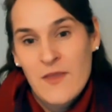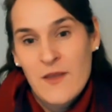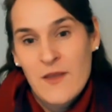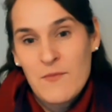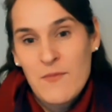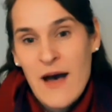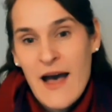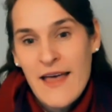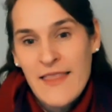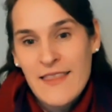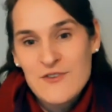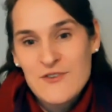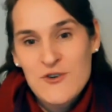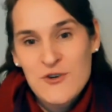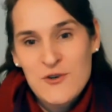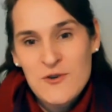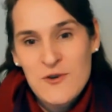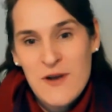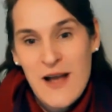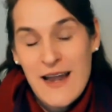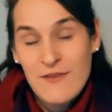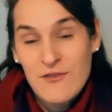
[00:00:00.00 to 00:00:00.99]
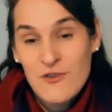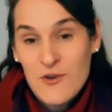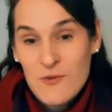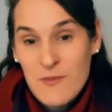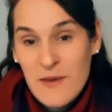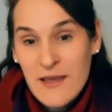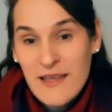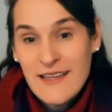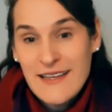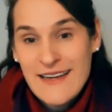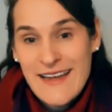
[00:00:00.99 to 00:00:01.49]
by the true kind of
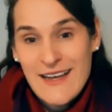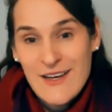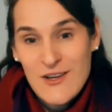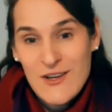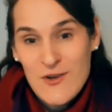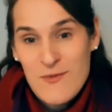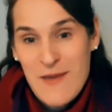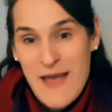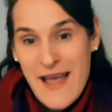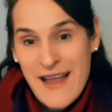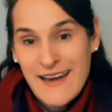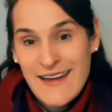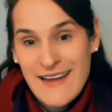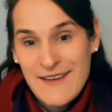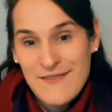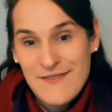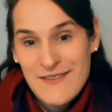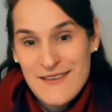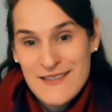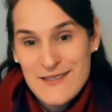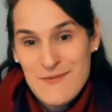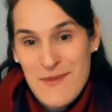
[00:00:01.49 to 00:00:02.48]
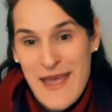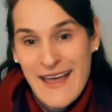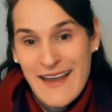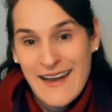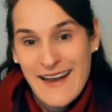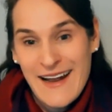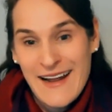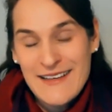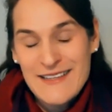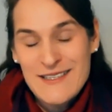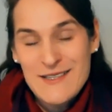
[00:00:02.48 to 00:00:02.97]
humility and humanity of this man.
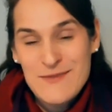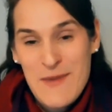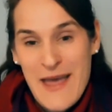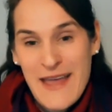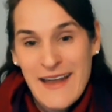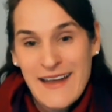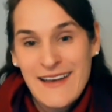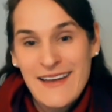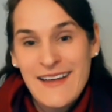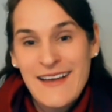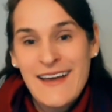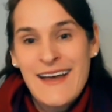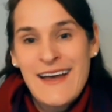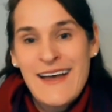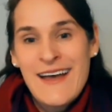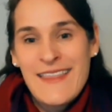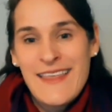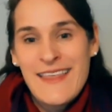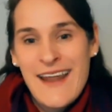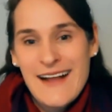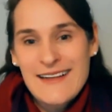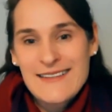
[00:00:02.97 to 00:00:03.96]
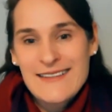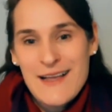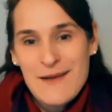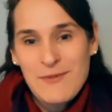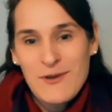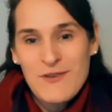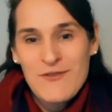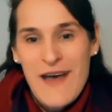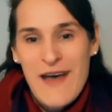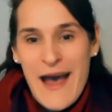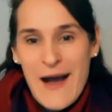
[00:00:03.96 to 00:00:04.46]
And I spent the next couple
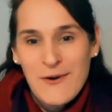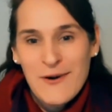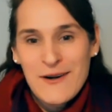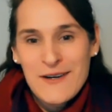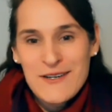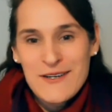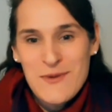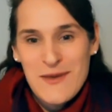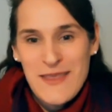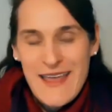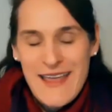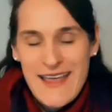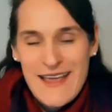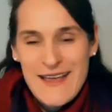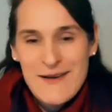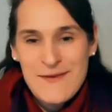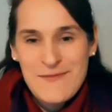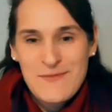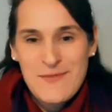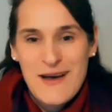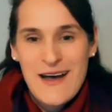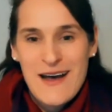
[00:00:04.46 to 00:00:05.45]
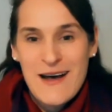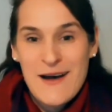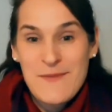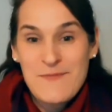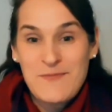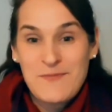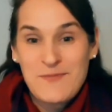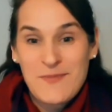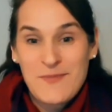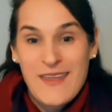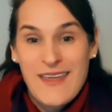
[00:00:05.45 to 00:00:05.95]
of hours with him
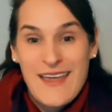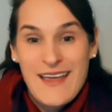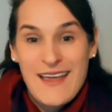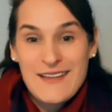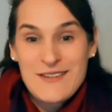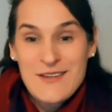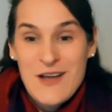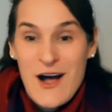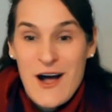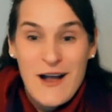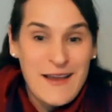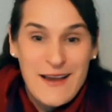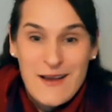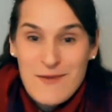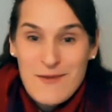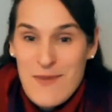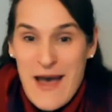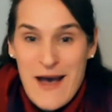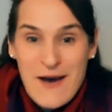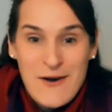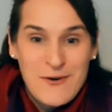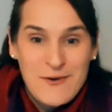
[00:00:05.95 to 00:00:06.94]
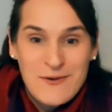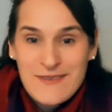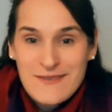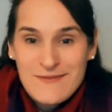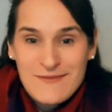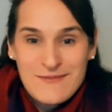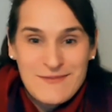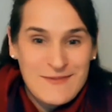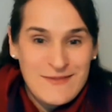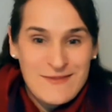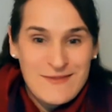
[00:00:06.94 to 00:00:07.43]
talking about,
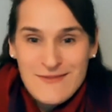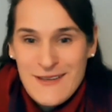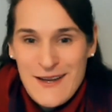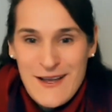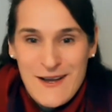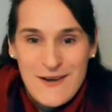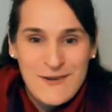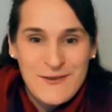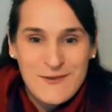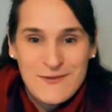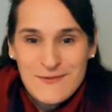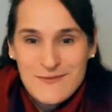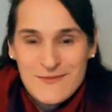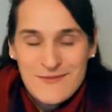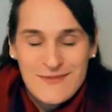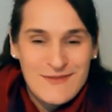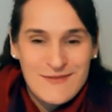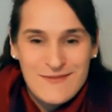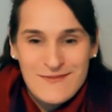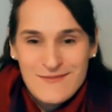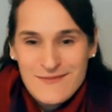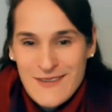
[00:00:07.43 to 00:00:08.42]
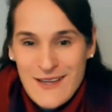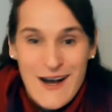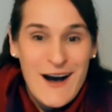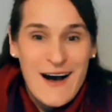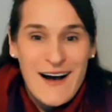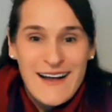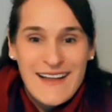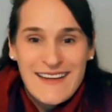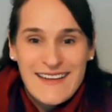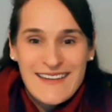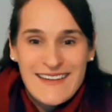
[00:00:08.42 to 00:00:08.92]
you know,
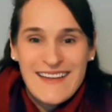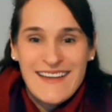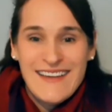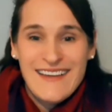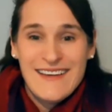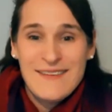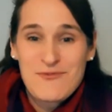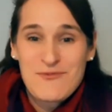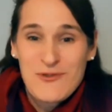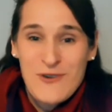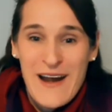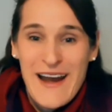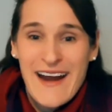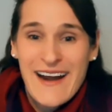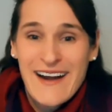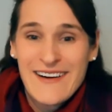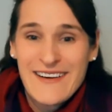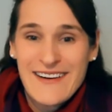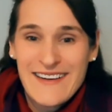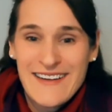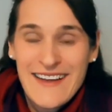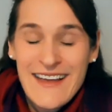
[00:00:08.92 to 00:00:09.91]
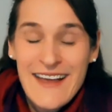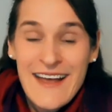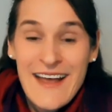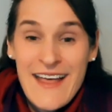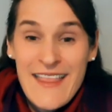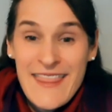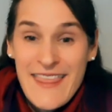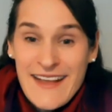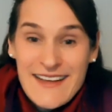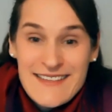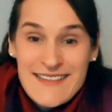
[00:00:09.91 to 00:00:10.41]
God and prayer and
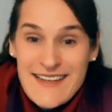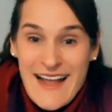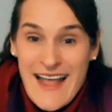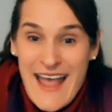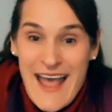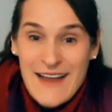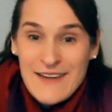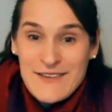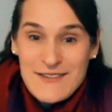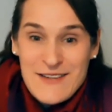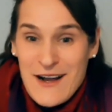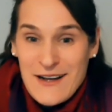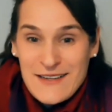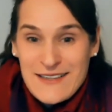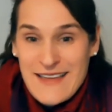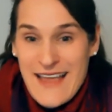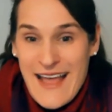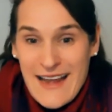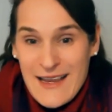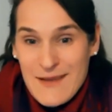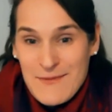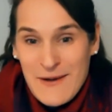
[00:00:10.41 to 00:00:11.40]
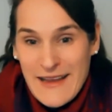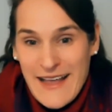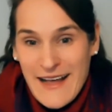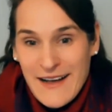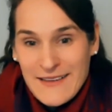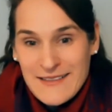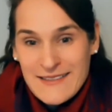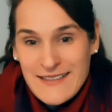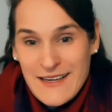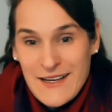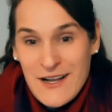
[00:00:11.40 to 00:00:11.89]
things that I hadn't talked to anybody
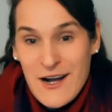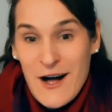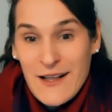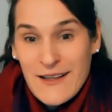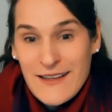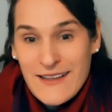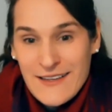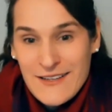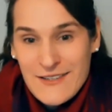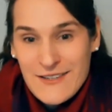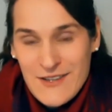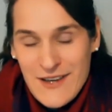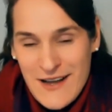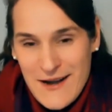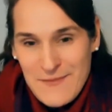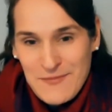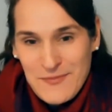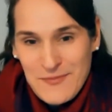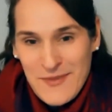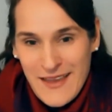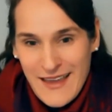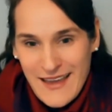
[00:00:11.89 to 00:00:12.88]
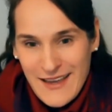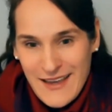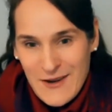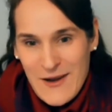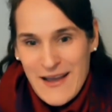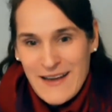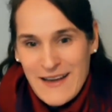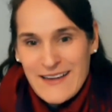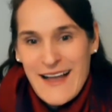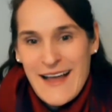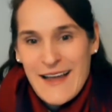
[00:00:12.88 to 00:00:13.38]
else at college. You know,
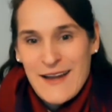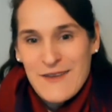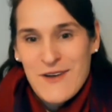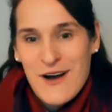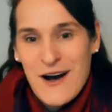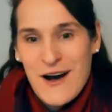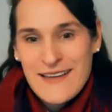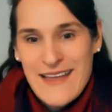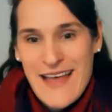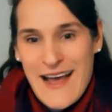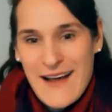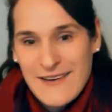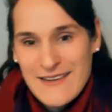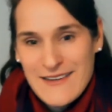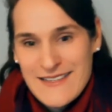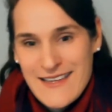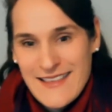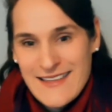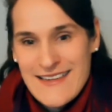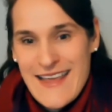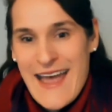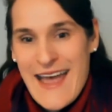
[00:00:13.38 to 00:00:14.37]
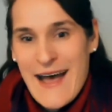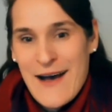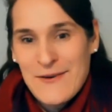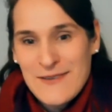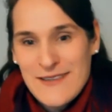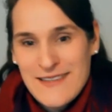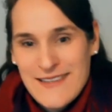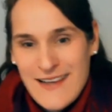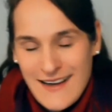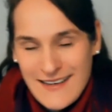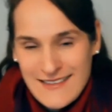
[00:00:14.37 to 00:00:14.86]
I'd kind of gone down into the town to
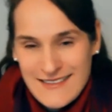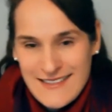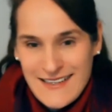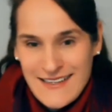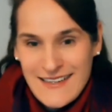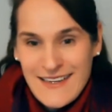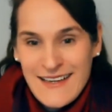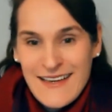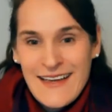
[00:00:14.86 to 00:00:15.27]
talk to